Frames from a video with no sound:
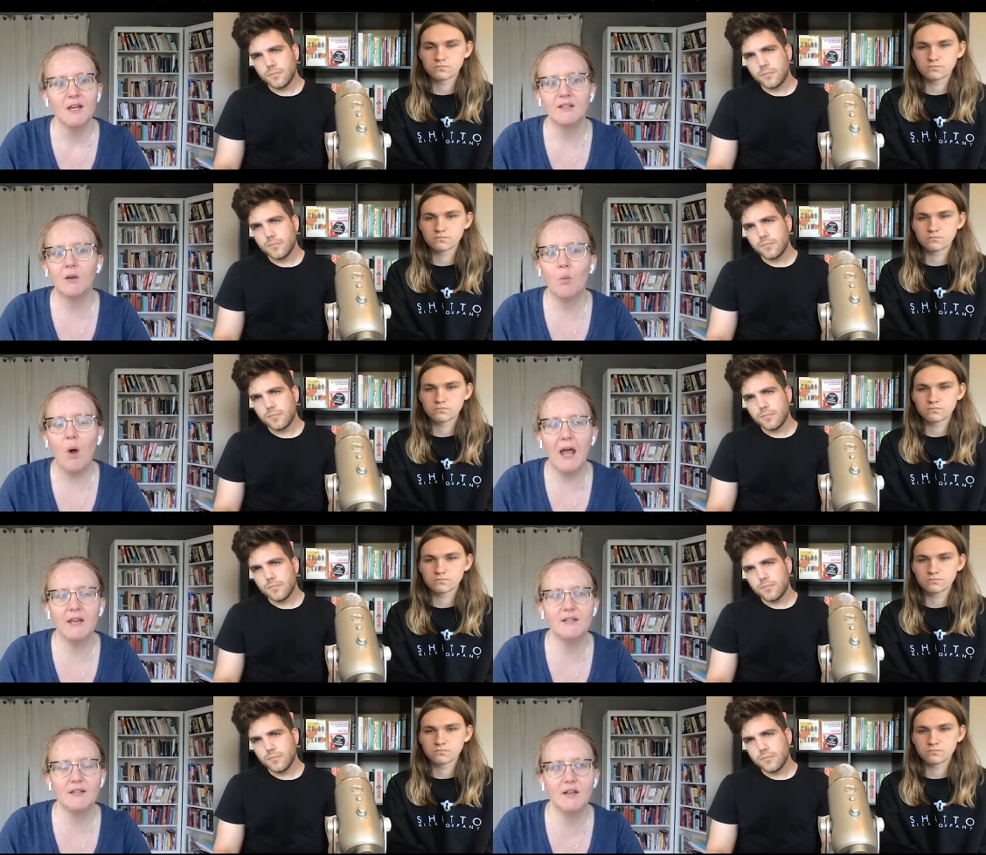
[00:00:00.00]
Speaker 1: then why
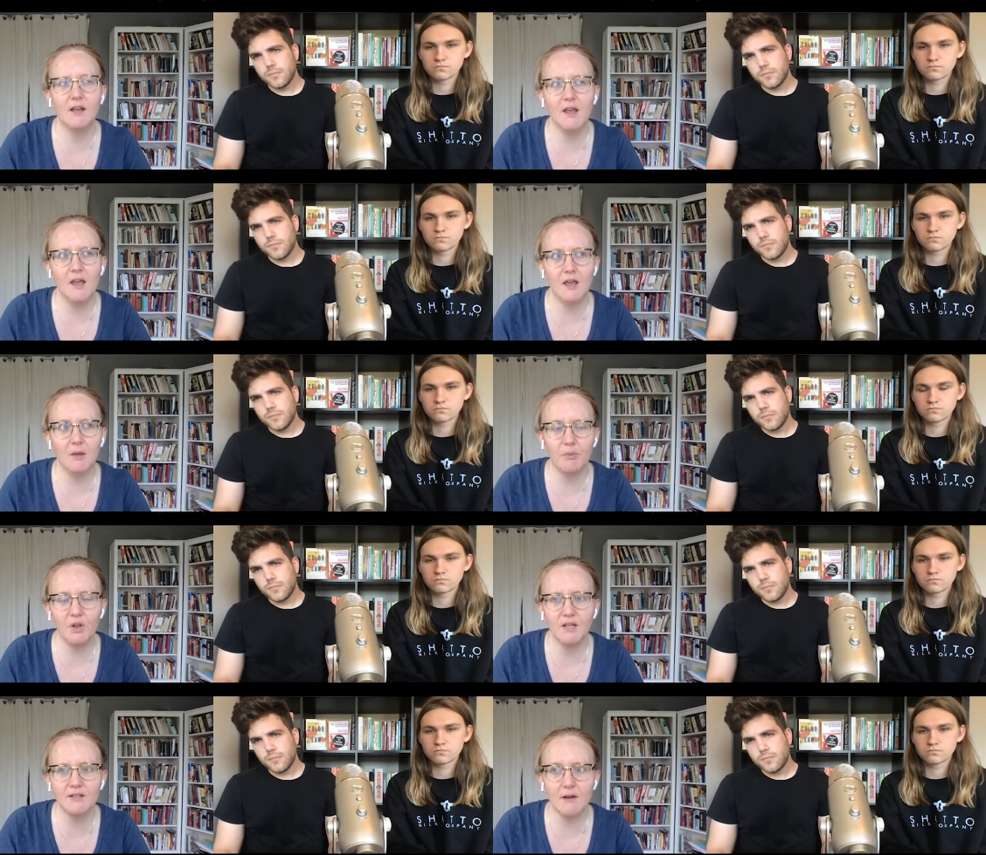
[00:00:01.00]
did a
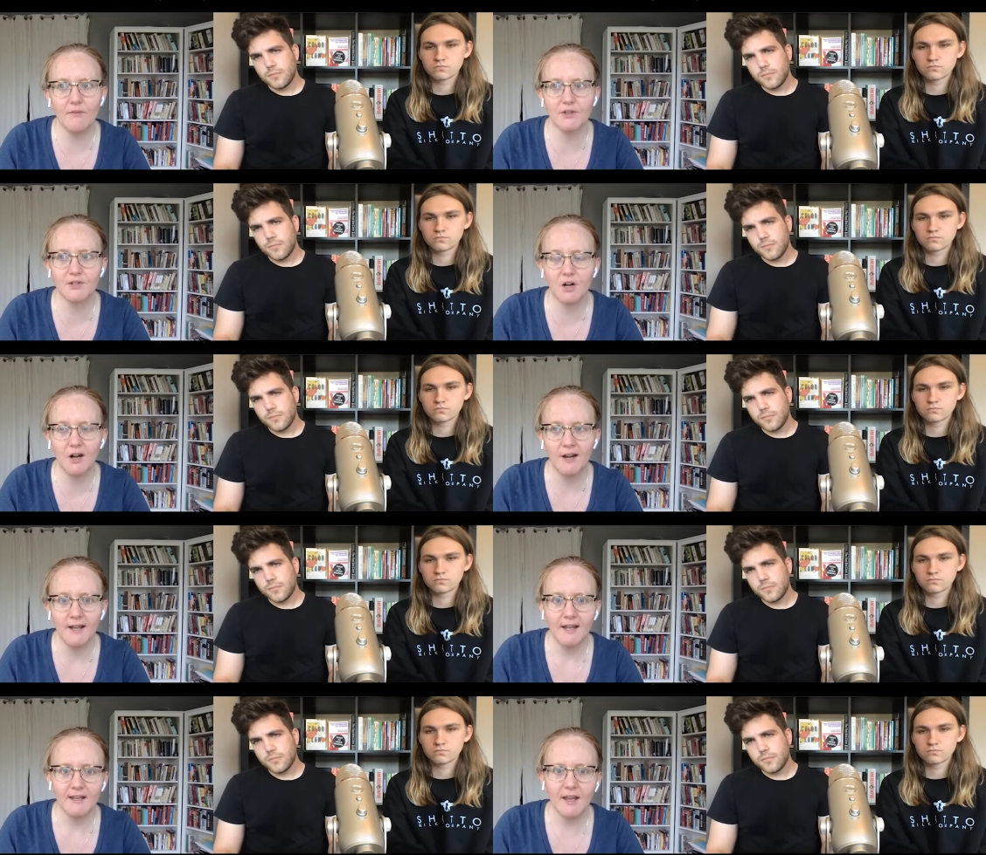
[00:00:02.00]
police officer
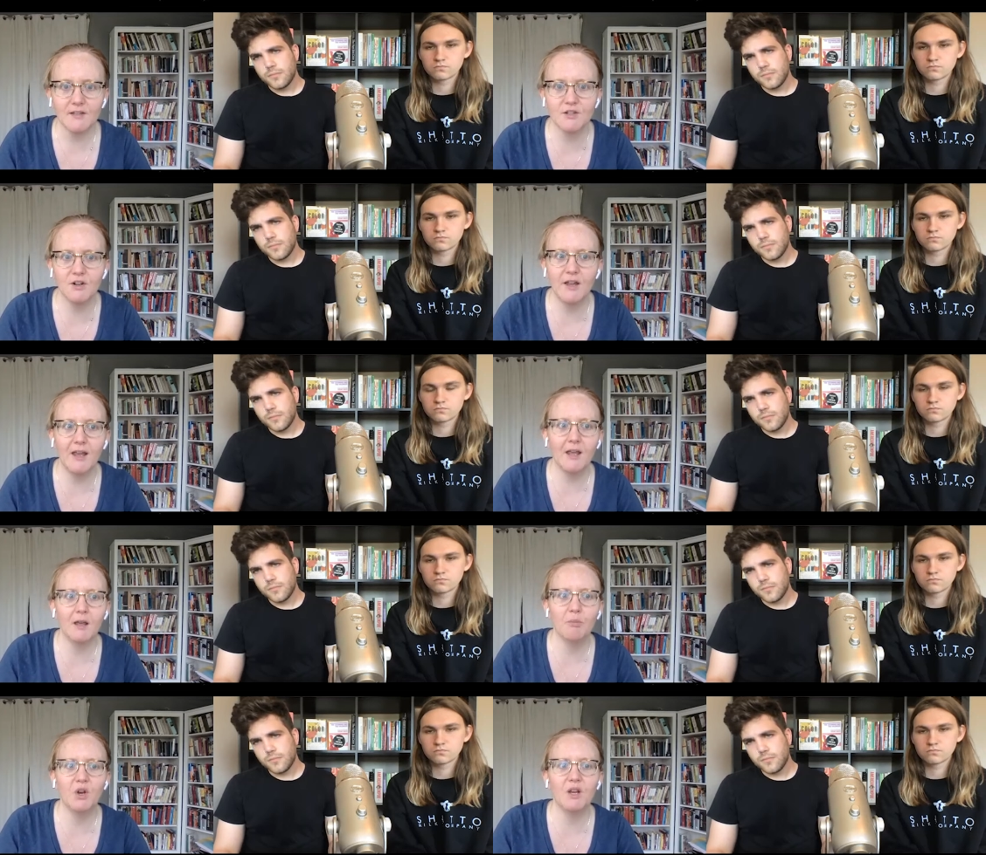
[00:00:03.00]

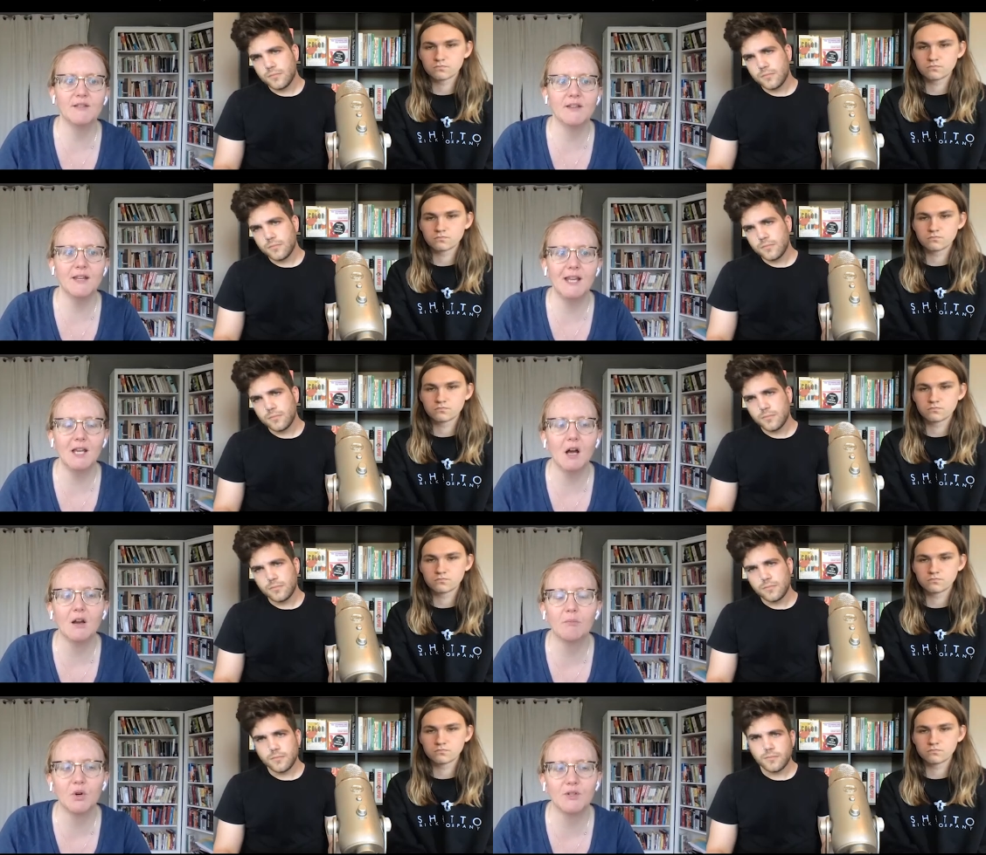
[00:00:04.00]
yesterday put his knee on
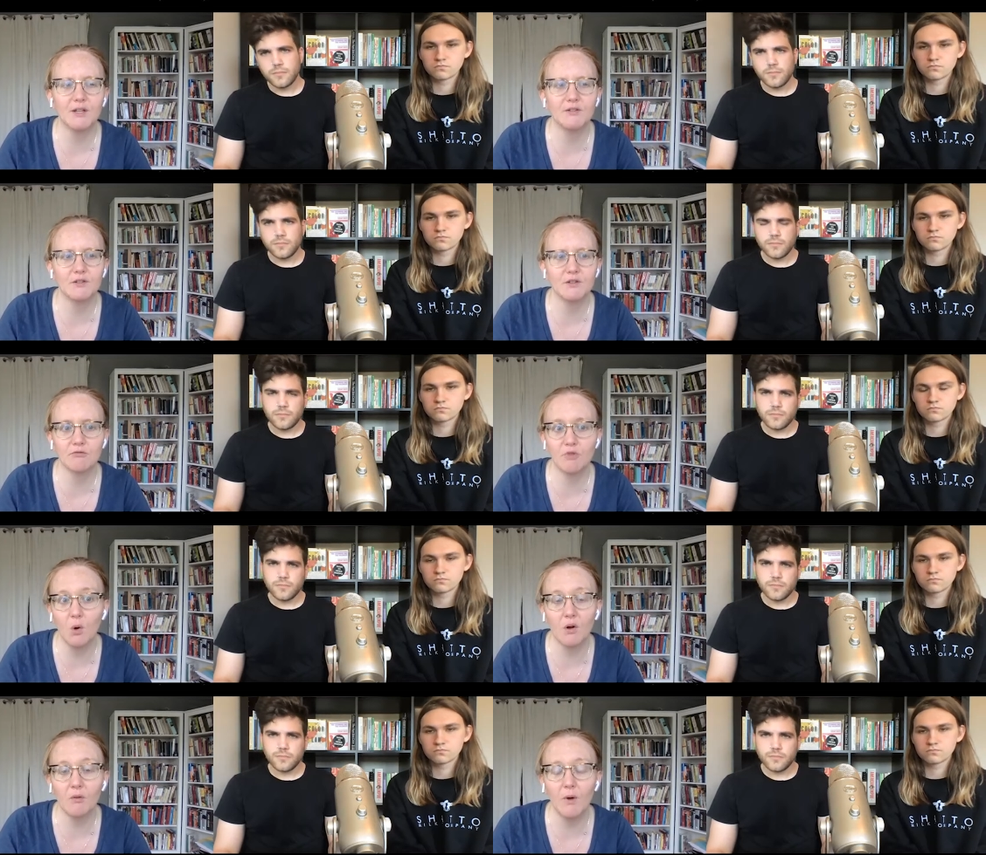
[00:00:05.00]
a protester's
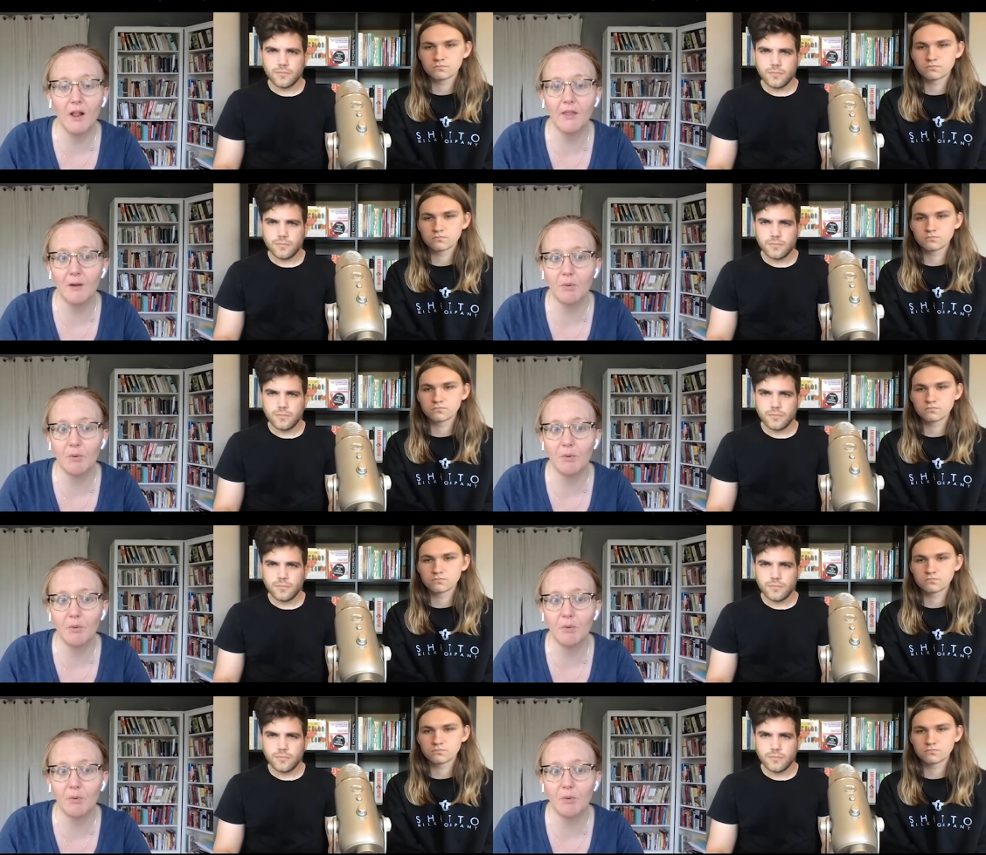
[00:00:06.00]
throat while that